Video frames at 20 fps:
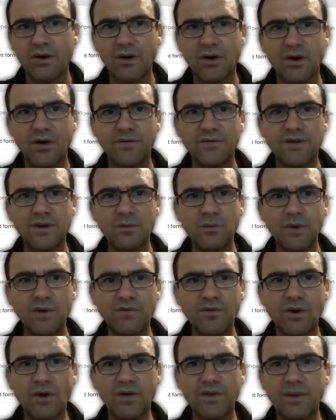often
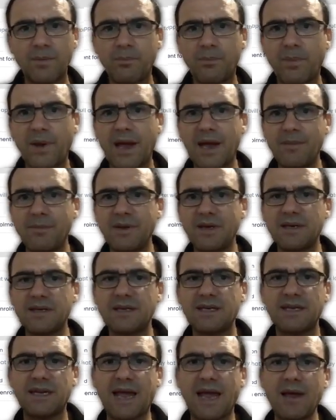we've got the payment
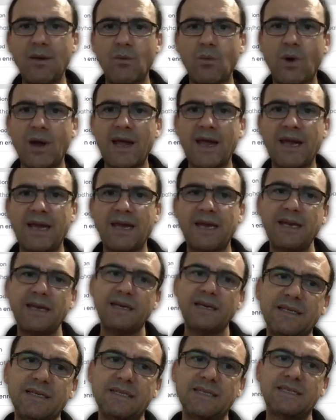gateway
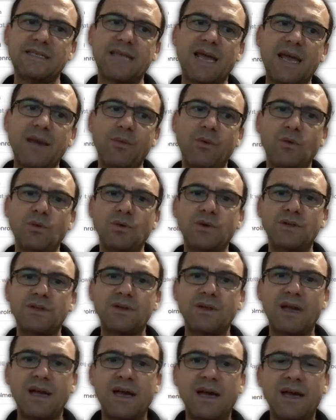disabled,
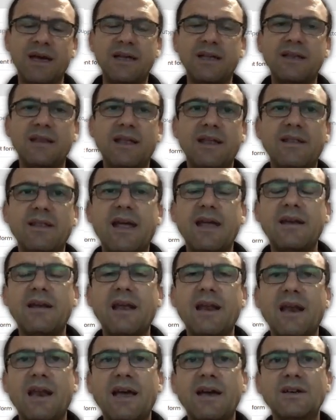and that
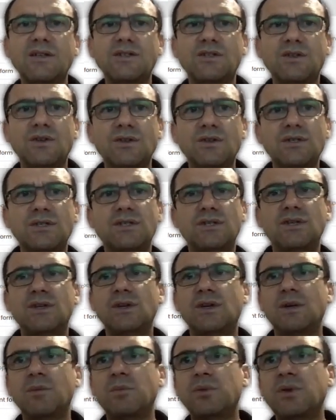allows students to
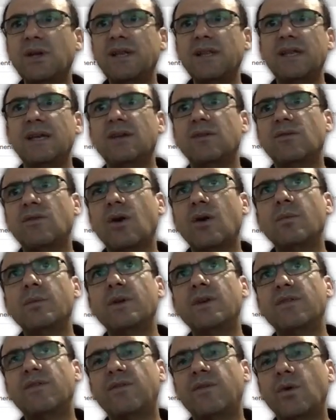complete the
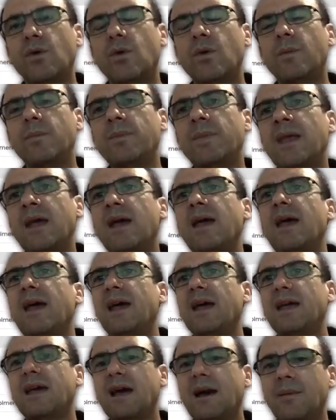enrollment form
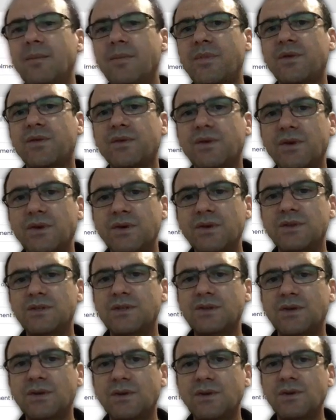and come through
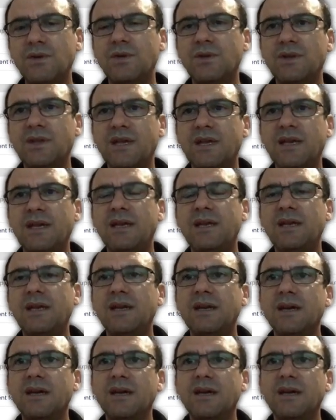to the
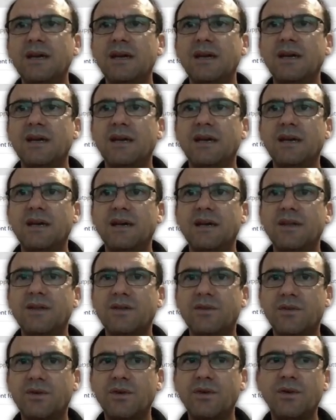
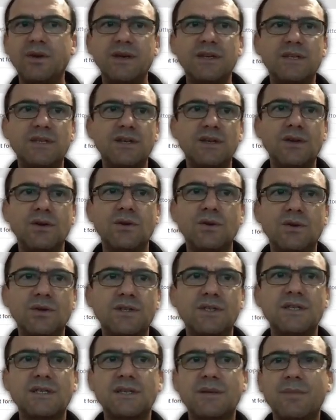through into your
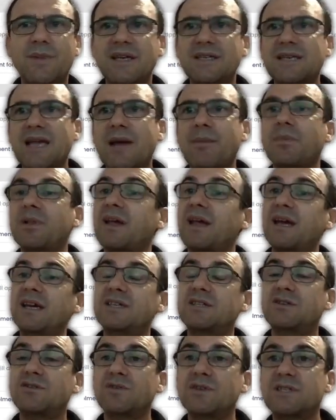system as
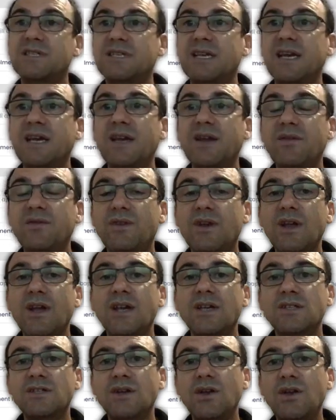application received,
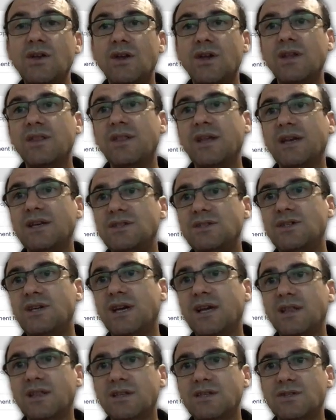so you can then
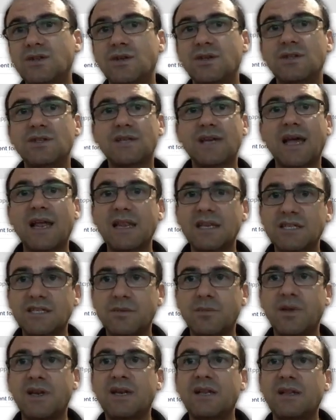check the student's
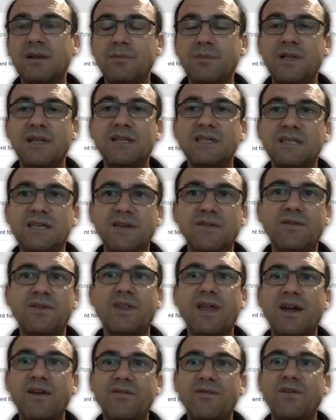eligibility for
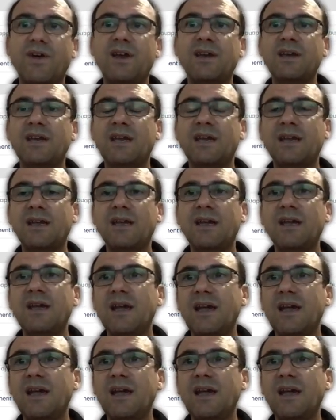that funding,